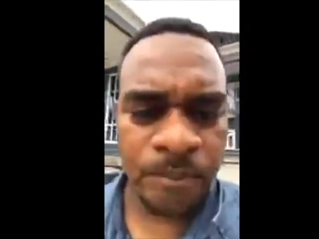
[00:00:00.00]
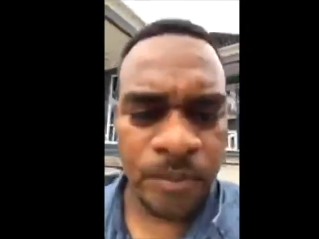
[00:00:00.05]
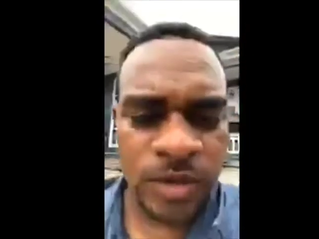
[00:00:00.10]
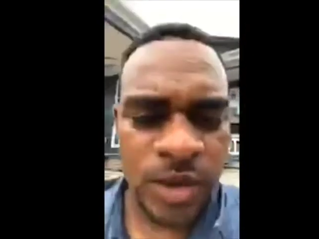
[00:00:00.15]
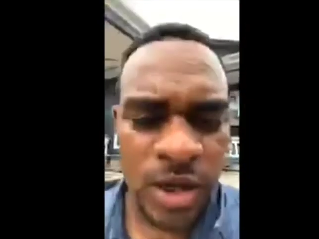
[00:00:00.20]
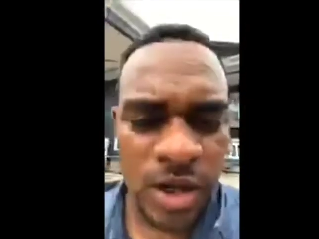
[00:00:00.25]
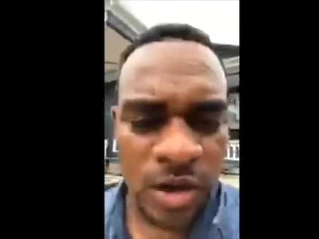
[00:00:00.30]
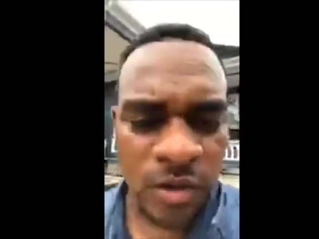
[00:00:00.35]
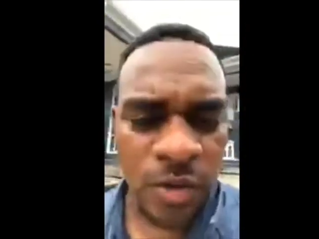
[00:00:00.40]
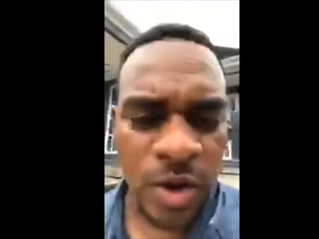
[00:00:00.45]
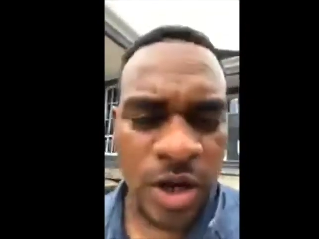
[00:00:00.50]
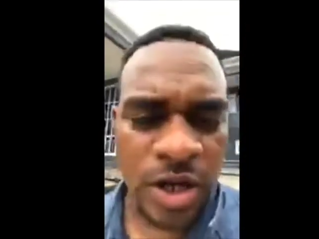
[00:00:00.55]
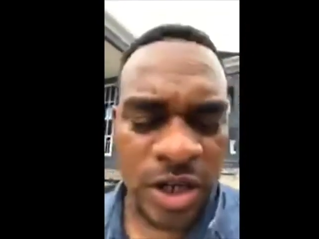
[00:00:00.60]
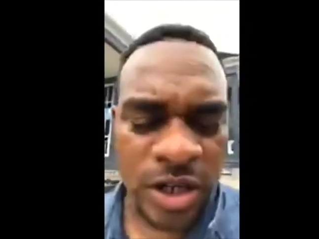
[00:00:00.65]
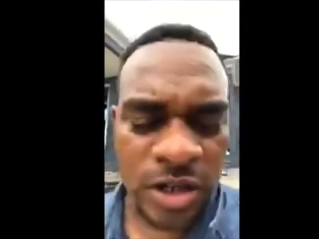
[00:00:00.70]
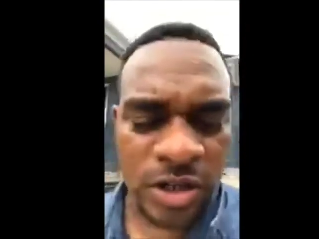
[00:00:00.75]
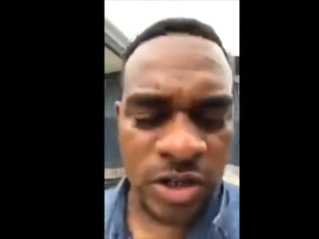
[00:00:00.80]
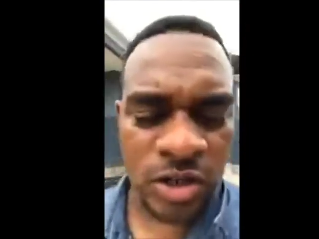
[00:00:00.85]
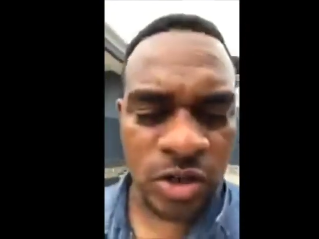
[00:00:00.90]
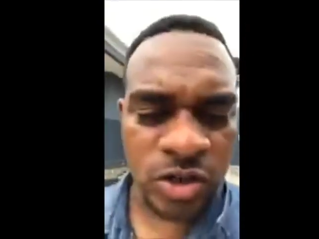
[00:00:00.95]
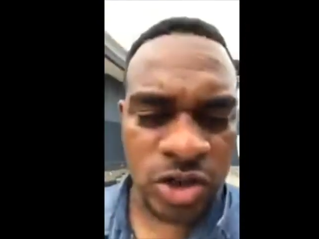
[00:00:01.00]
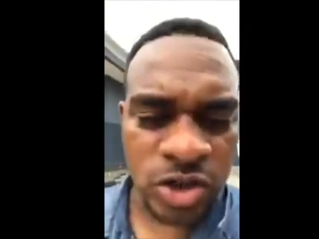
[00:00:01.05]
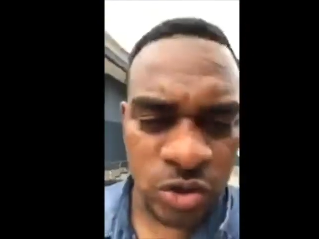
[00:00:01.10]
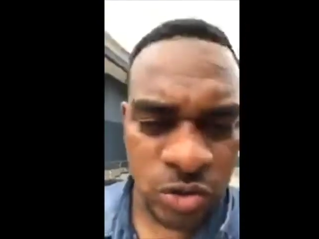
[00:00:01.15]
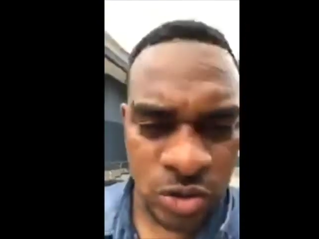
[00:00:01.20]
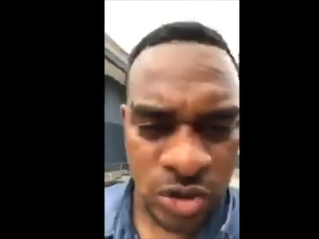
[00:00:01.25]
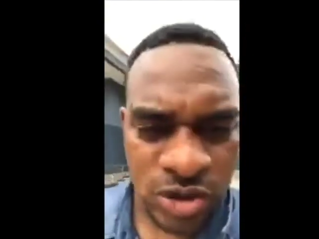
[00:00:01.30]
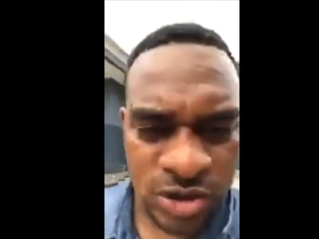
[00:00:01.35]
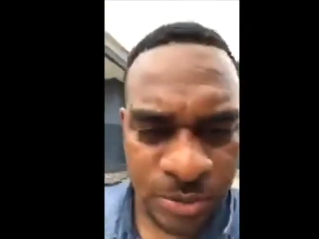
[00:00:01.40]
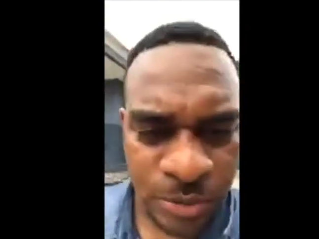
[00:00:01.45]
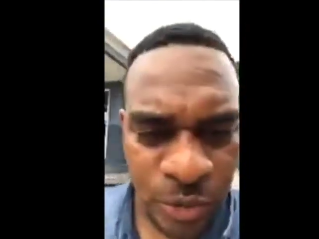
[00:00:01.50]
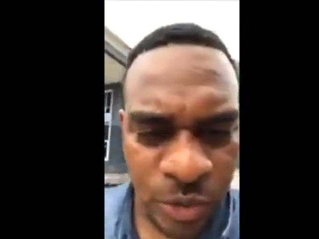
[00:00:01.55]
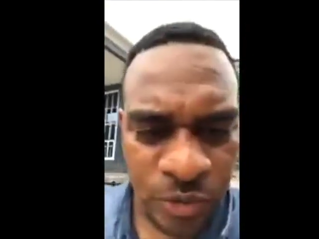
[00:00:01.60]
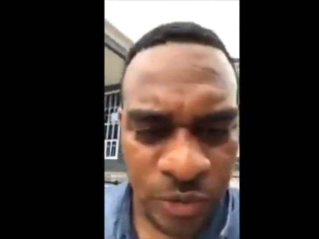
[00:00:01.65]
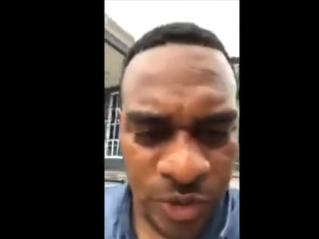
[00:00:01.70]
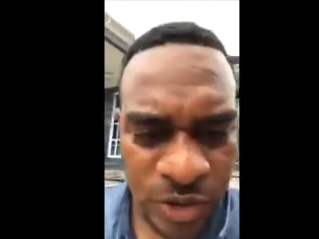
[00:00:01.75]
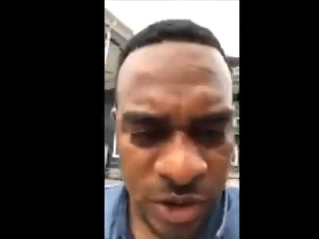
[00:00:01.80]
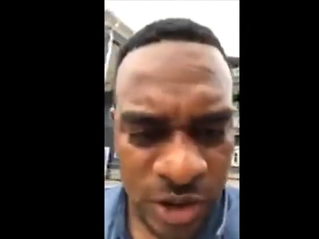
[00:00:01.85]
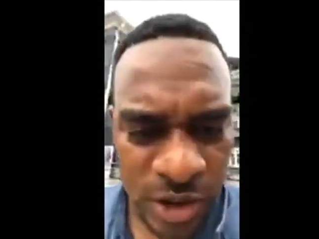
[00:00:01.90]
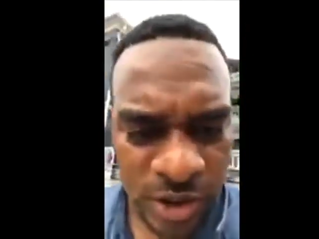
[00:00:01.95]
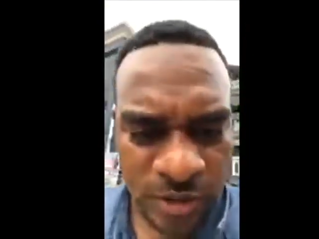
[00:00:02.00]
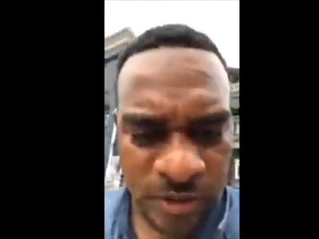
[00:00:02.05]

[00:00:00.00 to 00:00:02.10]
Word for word: Getting ready to go shoot this movie.